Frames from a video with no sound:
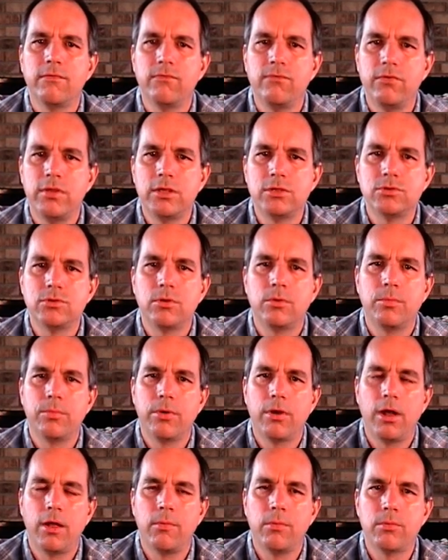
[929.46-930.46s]
visual
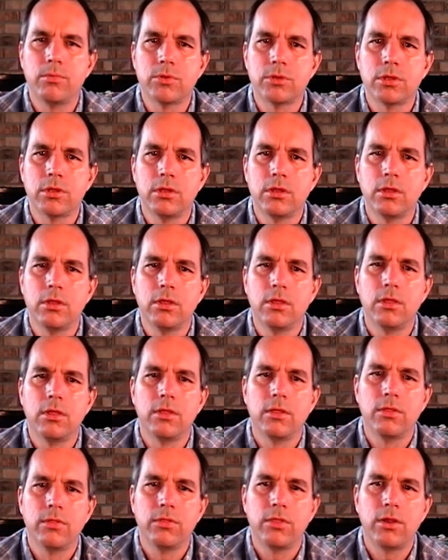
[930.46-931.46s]
problems
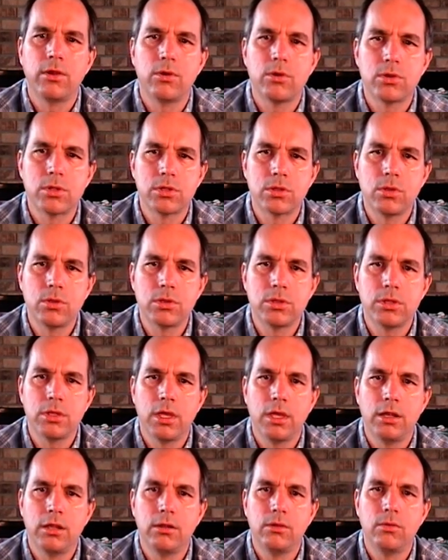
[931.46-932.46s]
that are
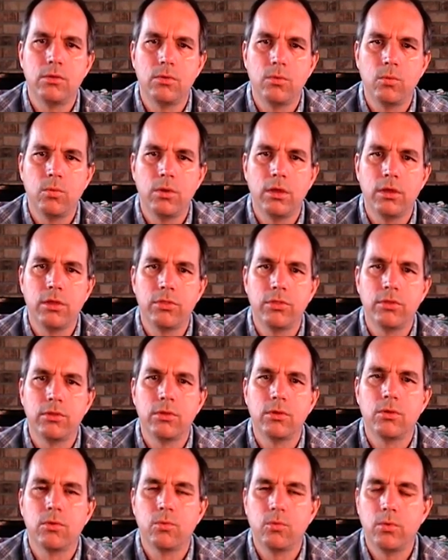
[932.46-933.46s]
associated with
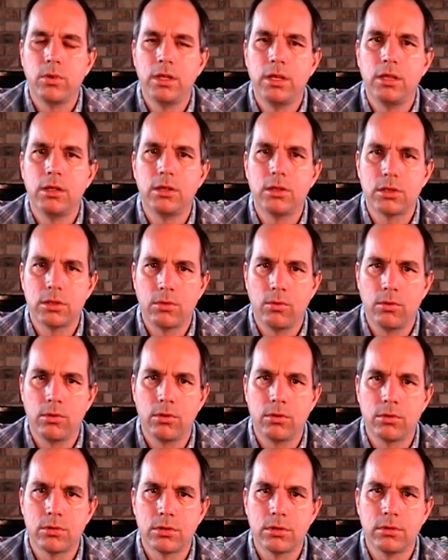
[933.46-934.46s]
reading
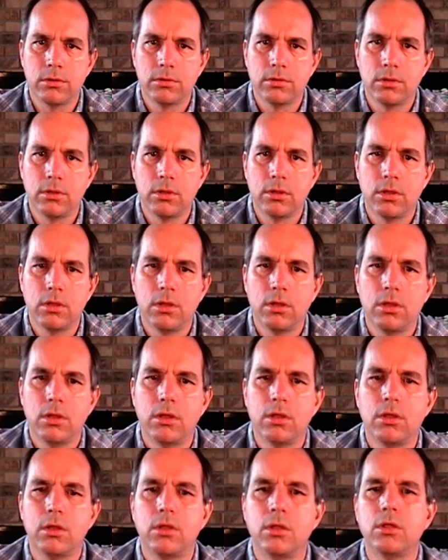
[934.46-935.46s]
disorders.
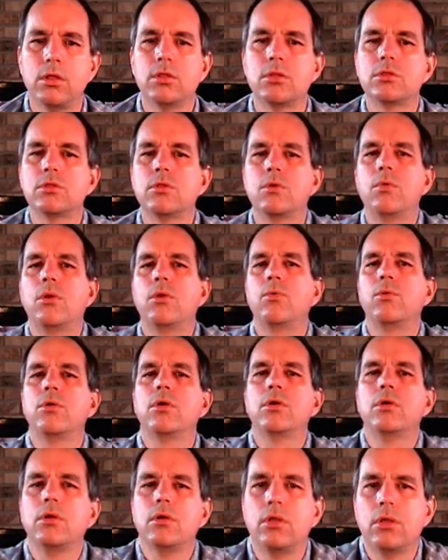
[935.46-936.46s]
So what
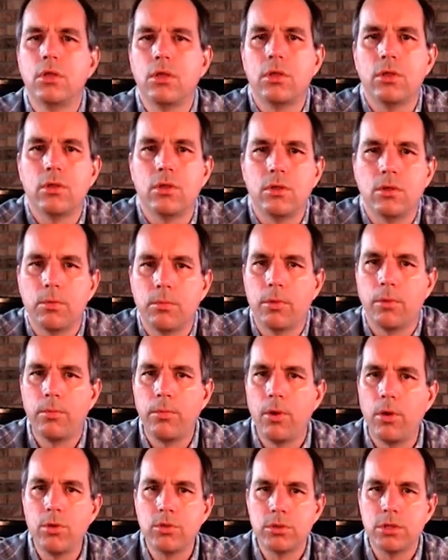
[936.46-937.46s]
we're
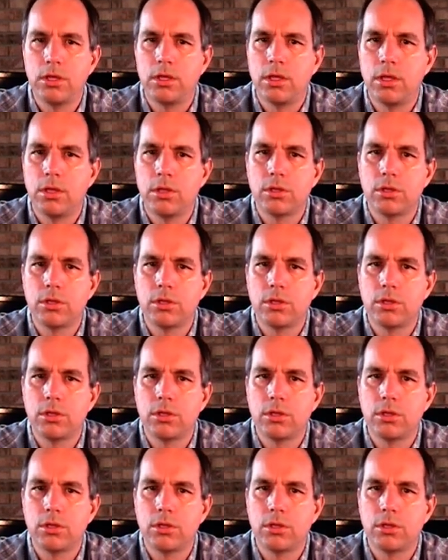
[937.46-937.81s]
proposing